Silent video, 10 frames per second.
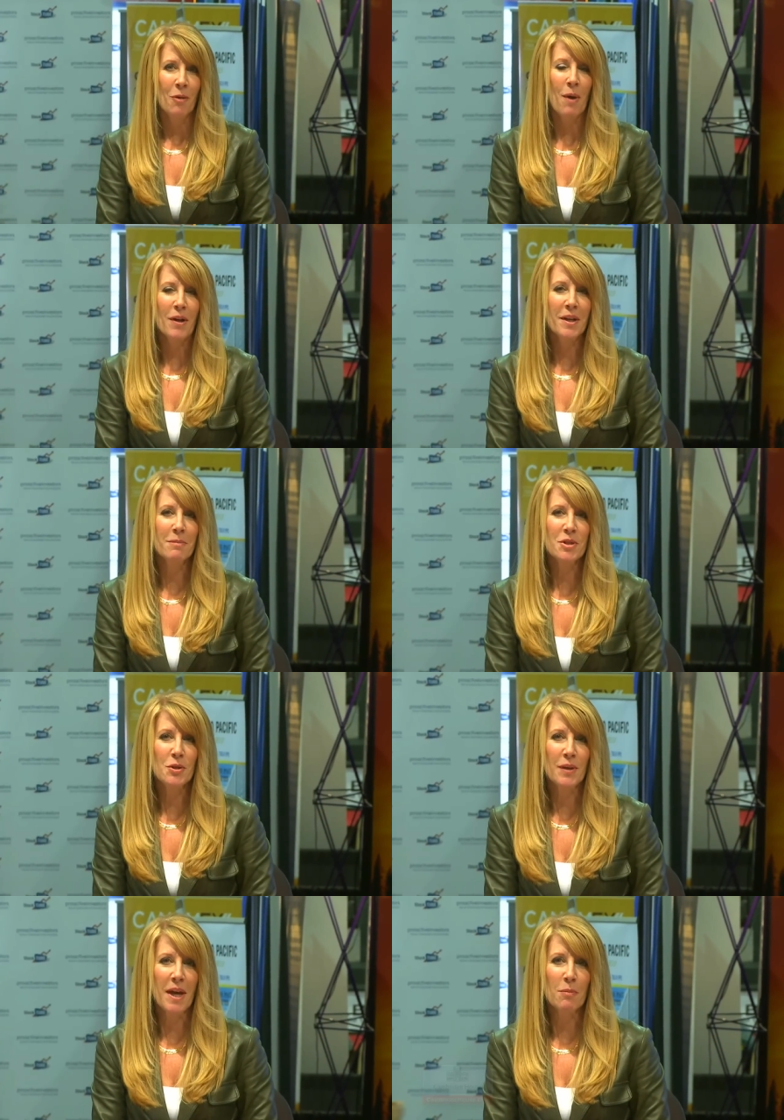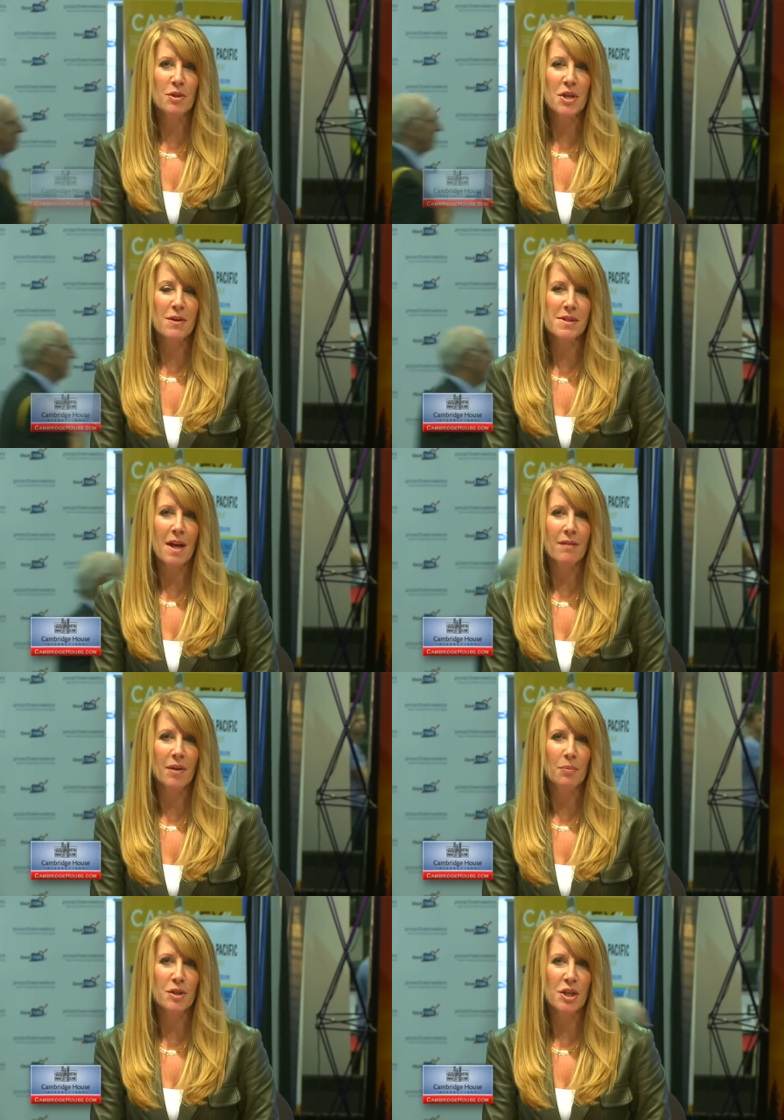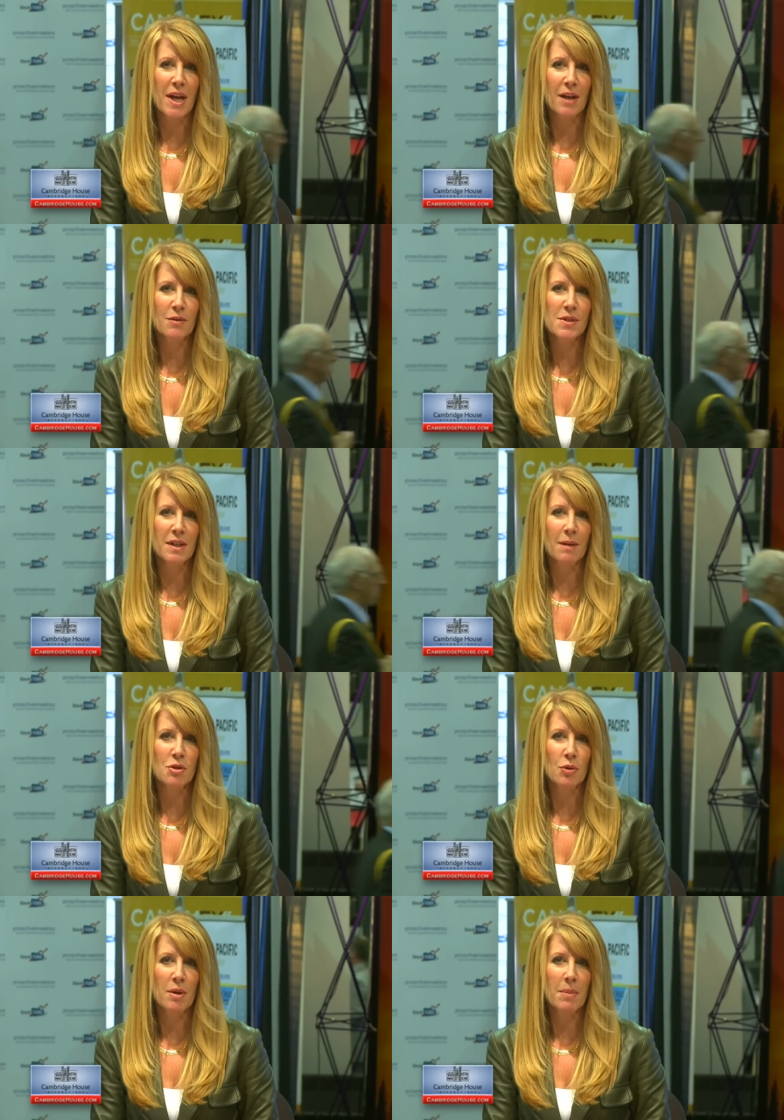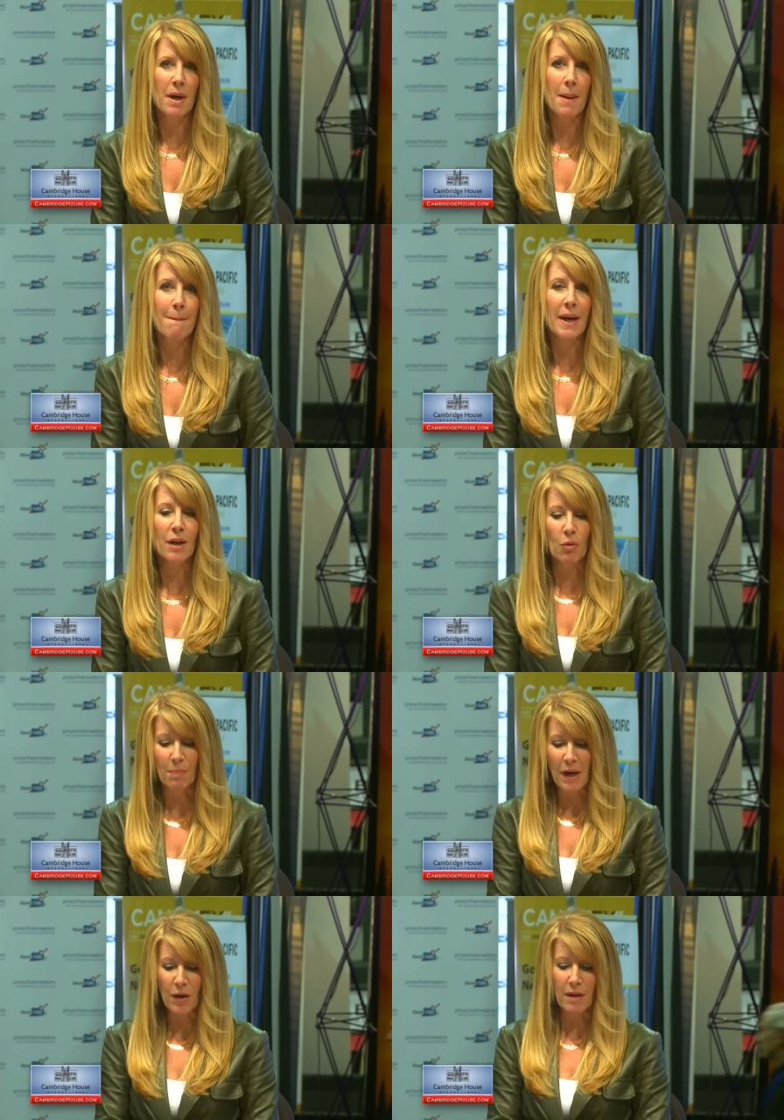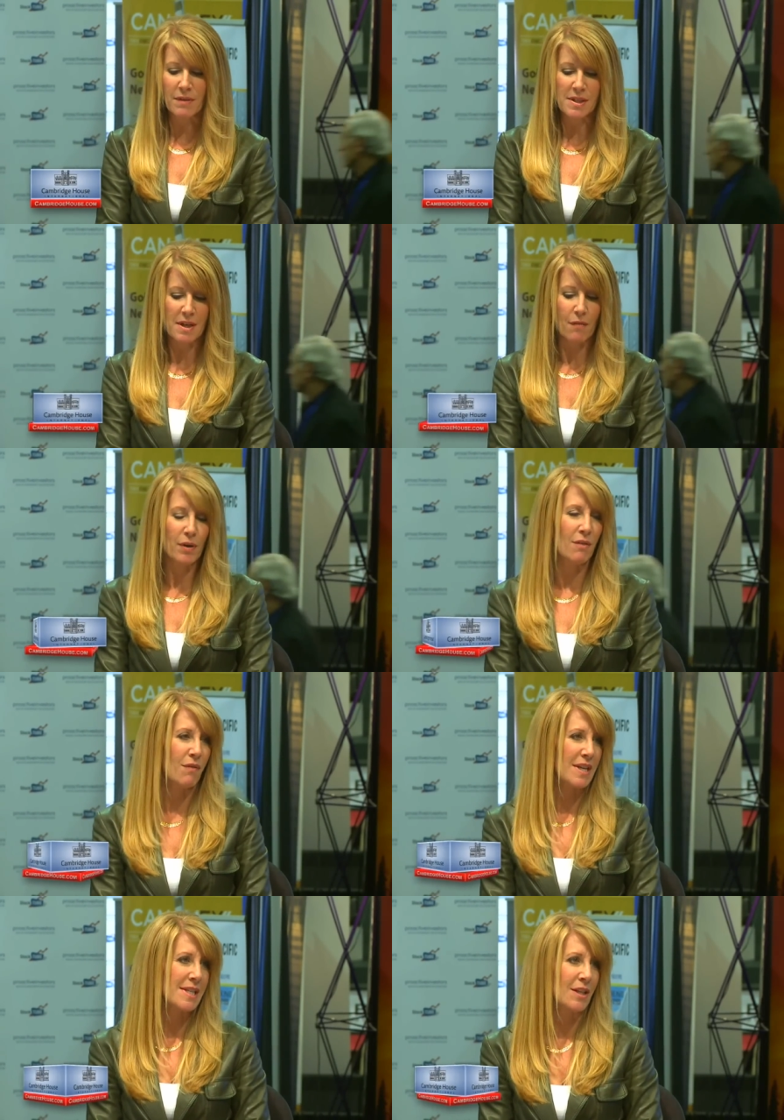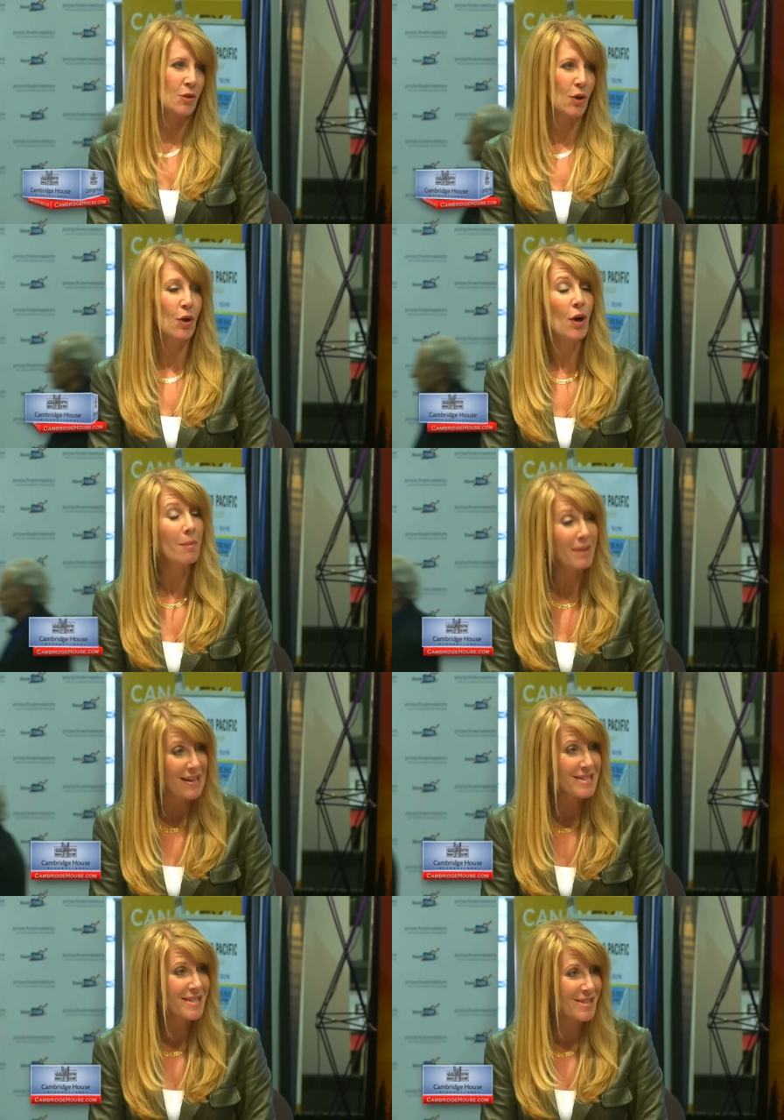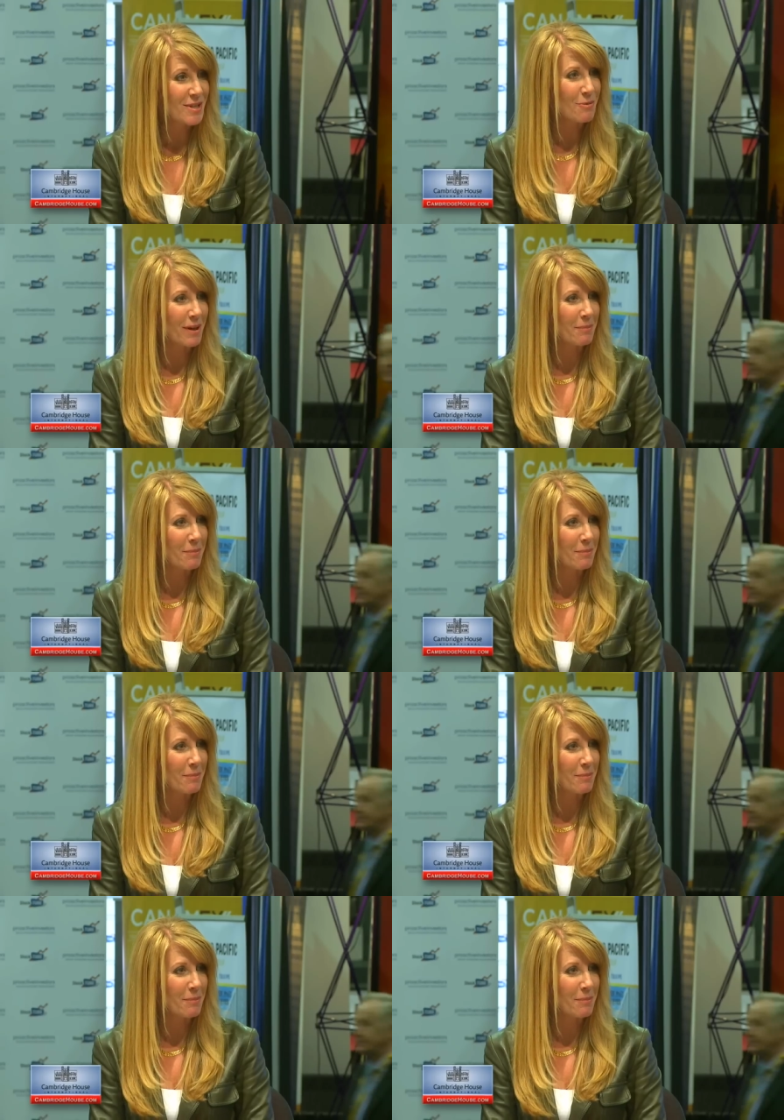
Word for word: Welcome to Cambridge House Live. I'm Bridget Anderson, and I'm joined by Michael Berry of discoveryinvesting.com. Nice to see you again,